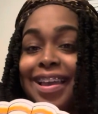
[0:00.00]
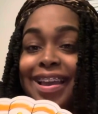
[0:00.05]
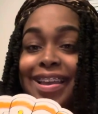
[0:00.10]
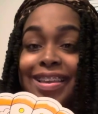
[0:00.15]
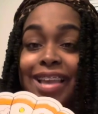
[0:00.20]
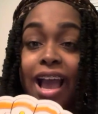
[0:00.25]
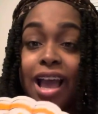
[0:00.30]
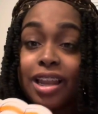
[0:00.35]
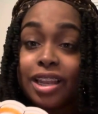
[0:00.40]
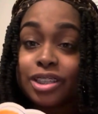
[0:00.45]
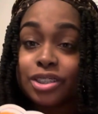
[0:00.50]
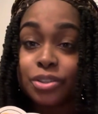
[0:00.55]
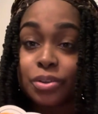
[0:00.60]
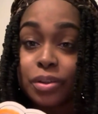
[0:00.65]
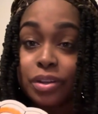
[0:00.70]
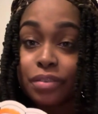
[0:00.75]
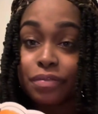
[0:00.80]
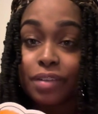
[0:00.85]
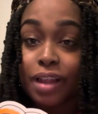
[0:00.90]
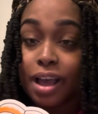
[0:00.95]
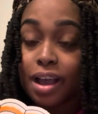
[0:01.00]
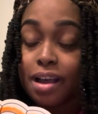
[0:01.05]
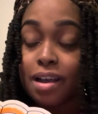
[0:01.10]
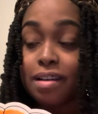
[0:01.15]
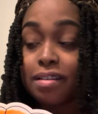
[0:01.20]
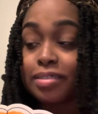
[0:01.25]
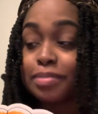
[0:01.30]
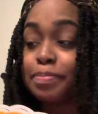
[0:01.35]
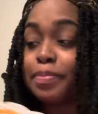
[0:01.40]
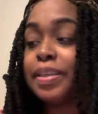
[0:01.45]
Y'all enjoying the
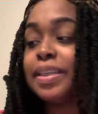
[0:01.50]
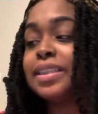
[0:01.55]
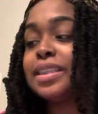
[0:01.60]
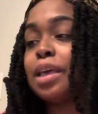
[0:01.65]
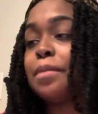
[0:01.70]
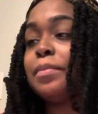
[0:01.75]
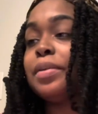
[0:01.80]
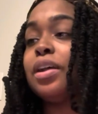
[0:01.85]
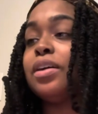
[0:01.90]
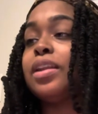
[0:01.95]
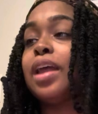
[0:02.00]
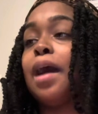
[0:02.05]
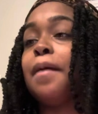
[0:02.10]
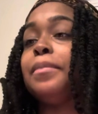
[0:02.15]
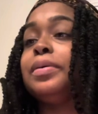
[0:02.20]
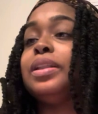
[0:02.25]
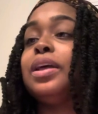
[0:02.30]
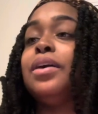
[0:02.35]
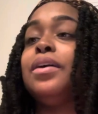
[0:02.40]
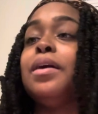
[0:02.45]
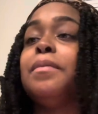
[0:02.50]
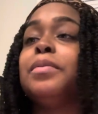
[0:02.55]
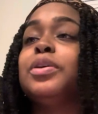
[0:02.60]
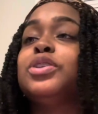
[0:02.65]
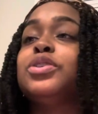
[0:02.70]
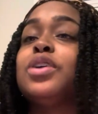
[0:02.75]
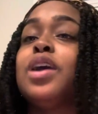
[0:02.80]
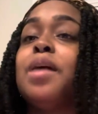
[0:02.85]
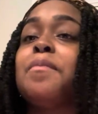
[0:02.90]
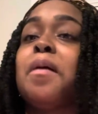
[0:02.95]
vlogs? Please let me know down below. I'm gonna
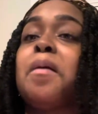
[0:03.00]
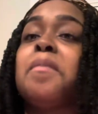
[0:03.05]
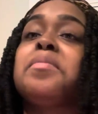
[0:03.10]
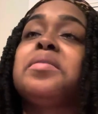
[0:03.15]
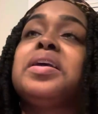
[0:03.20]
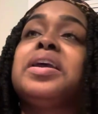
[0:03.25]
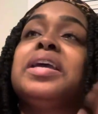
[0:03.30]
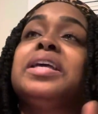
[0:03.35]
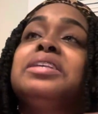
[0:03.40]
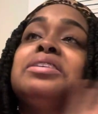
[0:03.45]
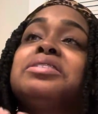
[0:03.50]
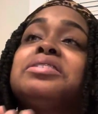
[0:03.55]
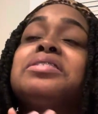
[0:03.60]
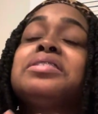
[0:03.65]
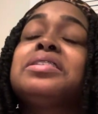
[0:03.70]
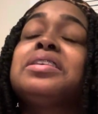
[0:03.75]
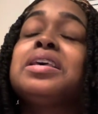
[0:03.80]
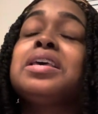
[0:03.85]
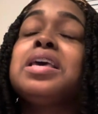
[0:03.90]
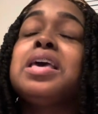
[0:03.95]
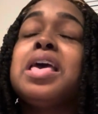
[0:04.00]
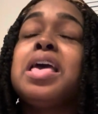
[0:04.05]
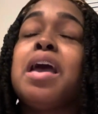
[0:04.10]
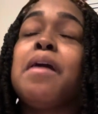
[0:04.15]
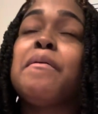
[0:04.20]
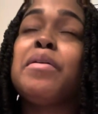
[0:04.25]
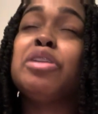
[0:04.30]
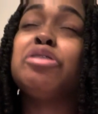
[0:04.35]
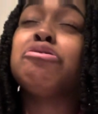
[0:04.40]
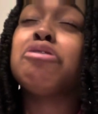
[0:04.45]
try my best.
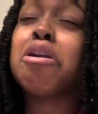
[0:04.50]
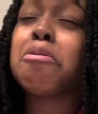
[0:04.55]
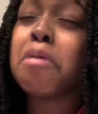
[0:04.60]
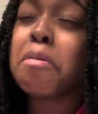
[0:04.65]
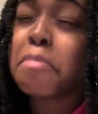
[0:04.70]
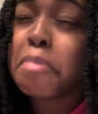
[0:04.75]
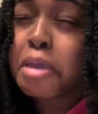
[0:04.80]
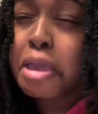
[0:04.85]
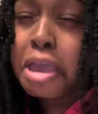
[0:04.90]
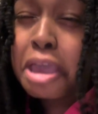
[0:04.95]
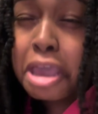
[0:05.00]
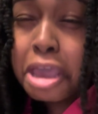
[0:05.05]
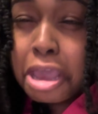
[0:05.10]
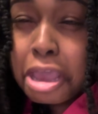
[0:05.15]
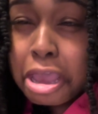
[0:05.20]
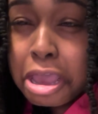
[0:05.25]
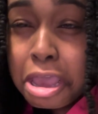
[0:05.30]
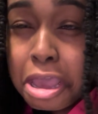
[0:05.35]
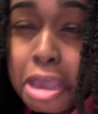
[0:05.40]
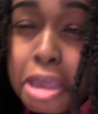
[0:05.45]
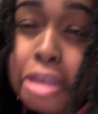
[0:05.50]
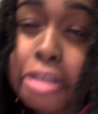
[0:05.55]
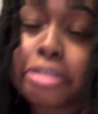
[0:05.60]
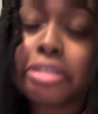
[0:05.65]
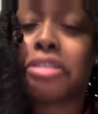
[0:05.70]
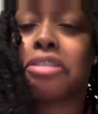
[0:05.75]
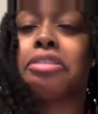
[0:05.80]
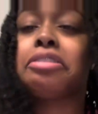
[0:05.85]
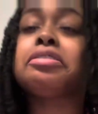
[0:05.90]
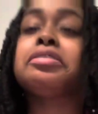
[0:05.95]
I've been doing my best.
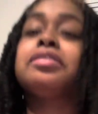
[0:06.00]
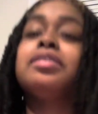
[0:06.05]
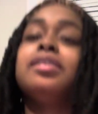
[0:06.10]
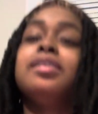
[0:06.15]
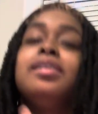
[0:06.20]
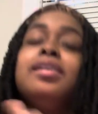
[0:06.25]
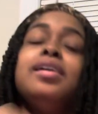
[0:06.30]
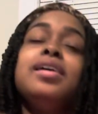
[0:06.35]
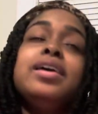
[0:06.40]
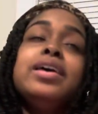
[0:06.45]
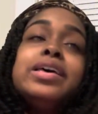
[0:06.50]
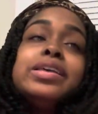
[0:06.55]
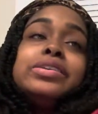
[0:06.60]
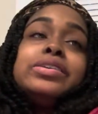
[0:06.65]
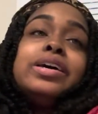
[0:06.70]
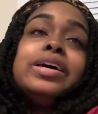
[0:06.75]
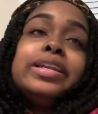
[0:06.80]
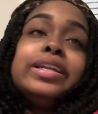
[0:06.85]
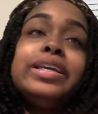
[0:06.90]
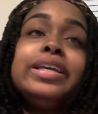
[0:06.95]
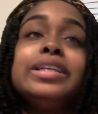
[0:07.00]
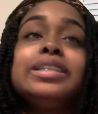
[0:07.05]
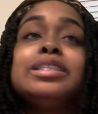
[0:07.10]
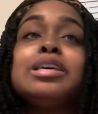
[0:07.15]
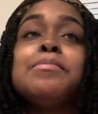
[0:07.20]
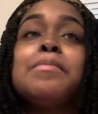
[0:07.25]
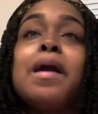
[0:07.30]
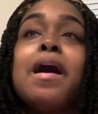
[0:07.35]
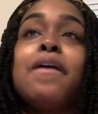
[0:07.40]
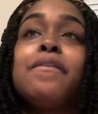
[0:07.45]
Try to get
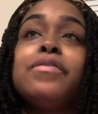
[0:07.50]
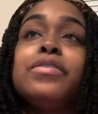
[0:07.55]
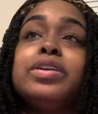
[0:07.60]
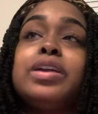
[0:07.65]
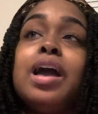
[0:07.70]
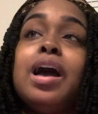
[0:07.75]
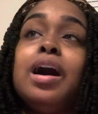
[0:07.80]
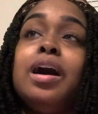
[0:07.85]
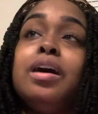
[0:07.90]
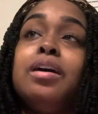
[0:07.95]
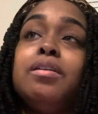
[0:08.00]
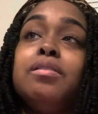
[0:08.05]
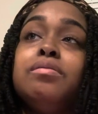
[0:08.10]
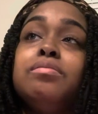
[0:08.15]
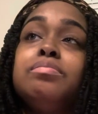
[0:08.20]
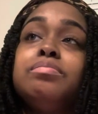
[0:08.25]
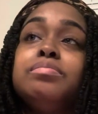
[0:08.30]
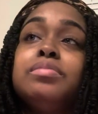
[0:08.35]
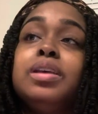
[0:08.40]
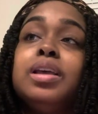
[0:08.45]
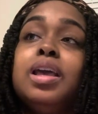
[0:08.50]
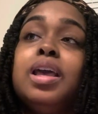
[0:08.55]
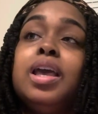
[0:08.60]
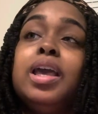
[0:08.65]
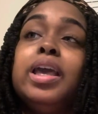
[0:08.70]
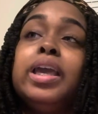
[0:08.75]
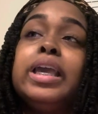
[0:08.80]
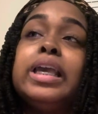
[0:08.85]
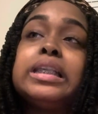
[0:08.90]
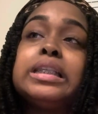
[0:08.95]
some out for y'all.
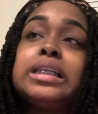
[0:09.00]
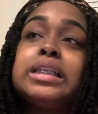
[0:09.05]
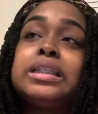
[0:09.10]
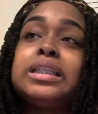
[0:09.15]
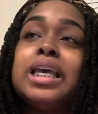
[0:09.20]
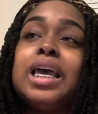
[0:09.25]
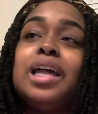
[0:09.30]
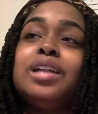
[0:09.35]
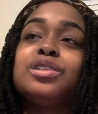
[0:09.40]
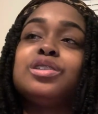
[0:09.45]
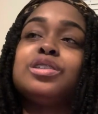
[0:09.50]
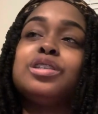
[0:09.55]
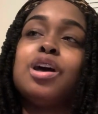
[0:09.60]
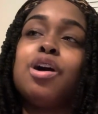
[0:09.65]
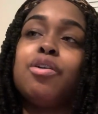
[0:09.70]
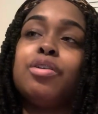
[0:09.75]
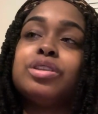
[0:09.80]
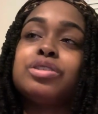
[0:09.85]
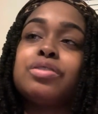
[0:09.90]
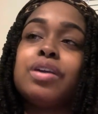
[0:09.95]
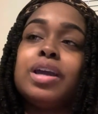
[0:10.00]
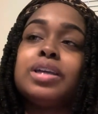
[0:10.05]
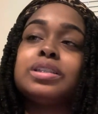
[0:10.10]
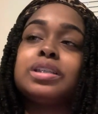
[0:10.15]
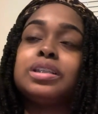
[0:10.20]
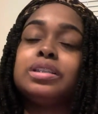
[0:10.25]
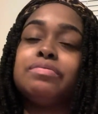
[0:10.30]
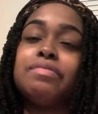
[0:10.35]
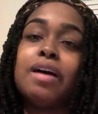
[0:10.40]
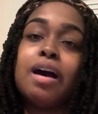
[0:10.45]
Is it a challenge? No, it's crazy
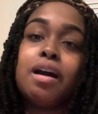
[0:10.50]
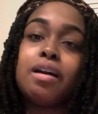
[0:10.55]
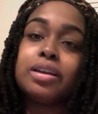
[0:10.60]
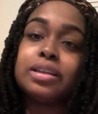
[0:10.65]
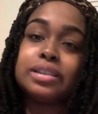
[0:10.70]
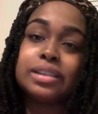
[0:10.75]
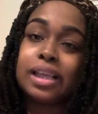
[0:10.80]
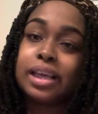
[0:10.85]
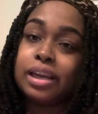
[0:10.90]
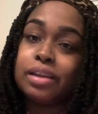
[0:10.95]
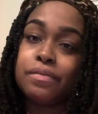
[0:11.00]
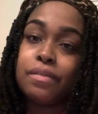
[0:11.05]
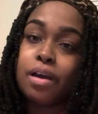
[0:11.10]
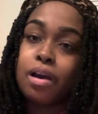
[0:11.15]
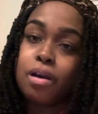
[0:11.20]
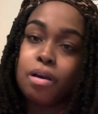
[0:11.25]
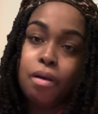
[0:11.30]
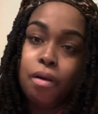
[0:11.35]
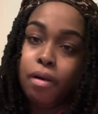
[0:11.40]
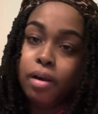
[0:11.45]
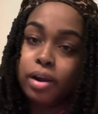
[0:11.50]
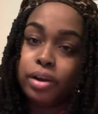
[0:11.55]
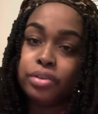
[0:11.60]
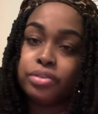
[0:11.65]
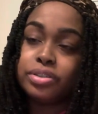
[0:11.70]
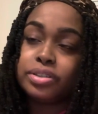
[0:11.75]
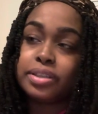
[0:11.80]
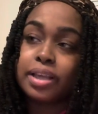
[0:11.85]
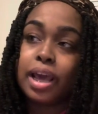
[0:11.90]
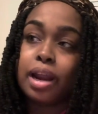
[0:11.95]
because vlogging is not even hard. You
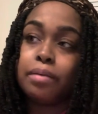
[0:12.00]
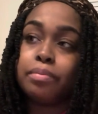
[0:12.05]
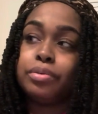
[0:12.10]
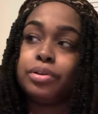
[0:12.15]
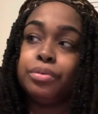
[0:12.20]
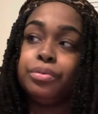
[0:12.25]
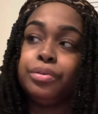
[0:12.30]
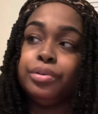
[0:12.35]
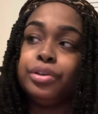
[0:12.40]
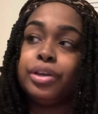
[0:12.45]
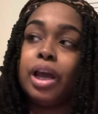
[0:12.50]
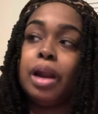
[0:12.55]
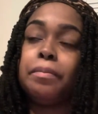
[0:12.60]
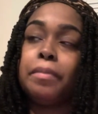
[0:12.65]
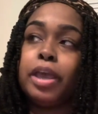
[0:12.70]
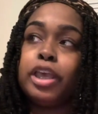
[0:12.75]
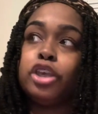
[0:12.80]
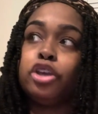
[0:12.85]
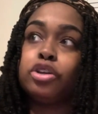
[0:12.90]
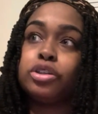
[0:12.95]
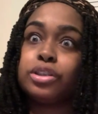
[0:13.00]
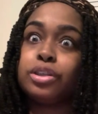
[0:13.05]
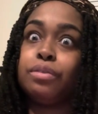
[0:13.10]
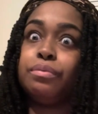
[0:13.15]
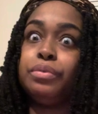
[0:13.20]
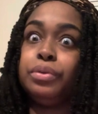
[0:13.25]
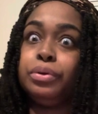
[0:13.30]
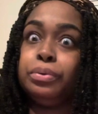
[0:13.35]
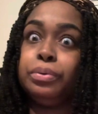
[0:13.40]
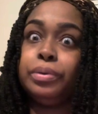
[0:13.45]
just got to do it. You got to make
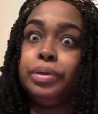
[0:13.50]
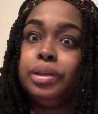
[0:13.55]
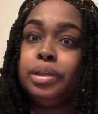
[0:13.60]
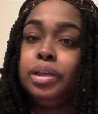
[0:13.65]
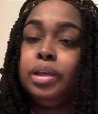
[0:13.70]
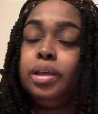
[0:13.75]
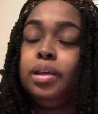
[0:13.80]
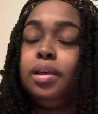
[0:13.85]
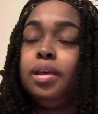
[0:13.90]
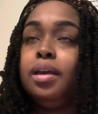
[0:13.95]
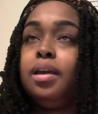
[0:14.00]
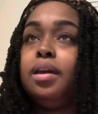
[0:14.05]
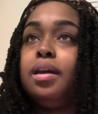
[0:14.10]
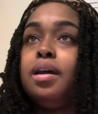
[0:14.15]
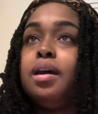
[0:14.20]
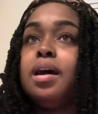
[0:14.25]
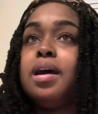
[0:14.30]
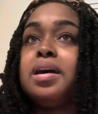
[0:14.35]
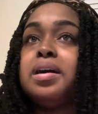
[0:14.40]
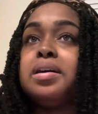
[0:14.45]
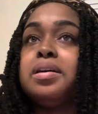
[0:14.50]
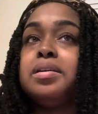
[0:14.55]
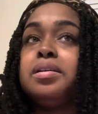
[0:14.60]
yourself do it.